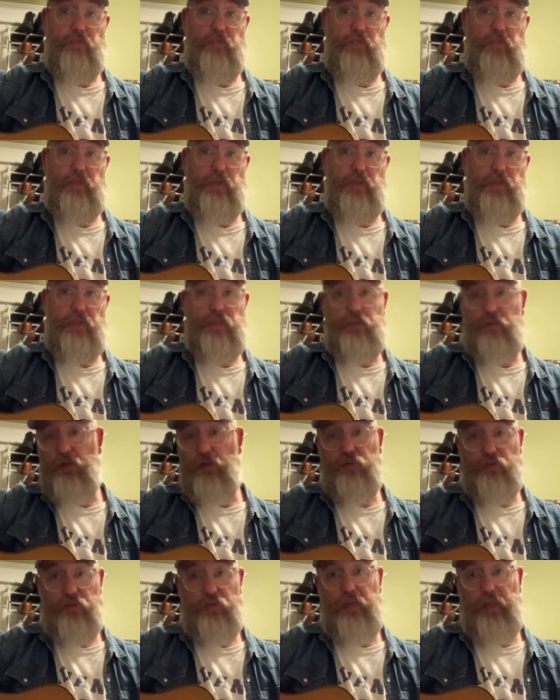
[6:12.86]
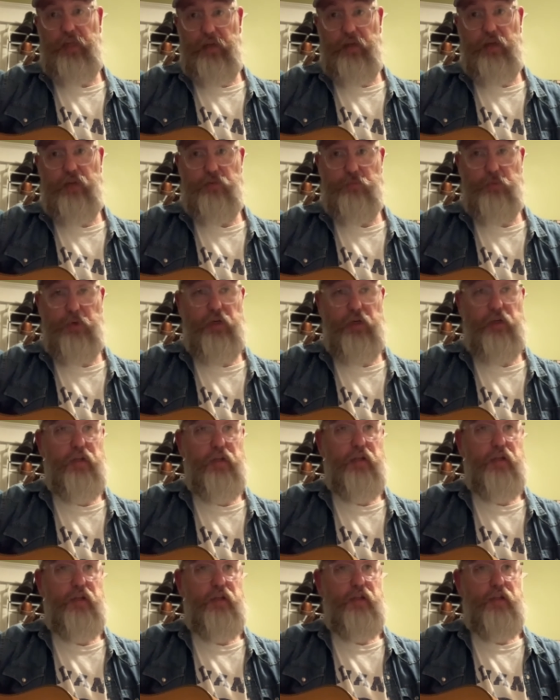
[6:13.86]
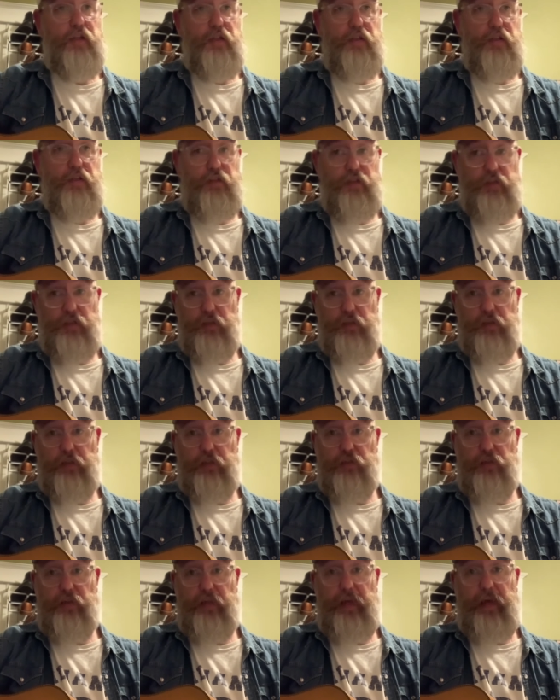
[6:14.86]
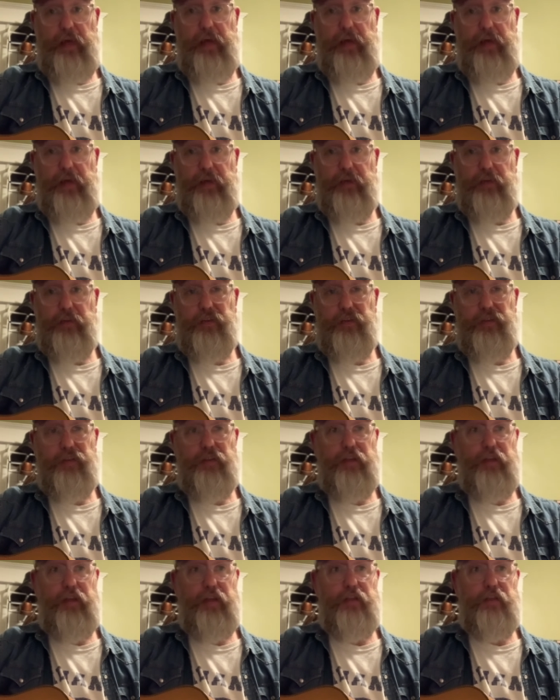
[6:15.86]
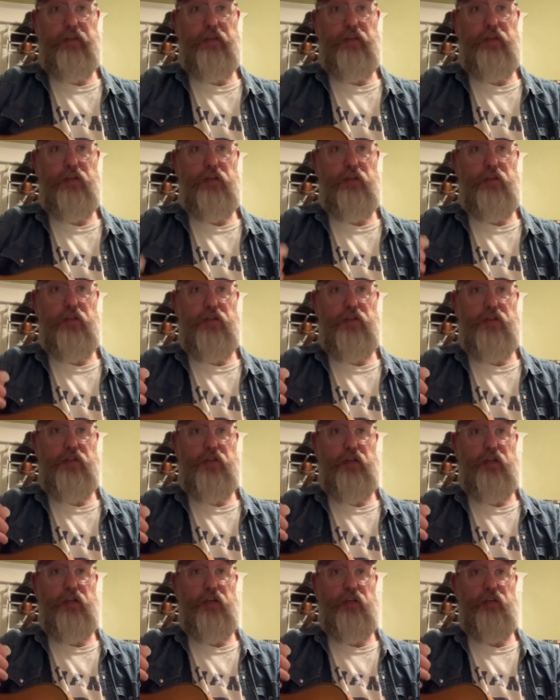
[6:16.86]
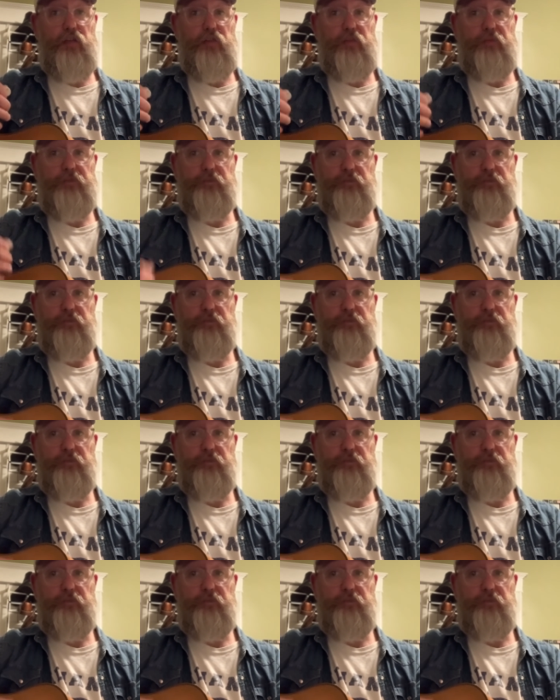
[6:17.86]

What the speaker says: And then you don't do that other part. Then you get to the A, and here you're just going to go.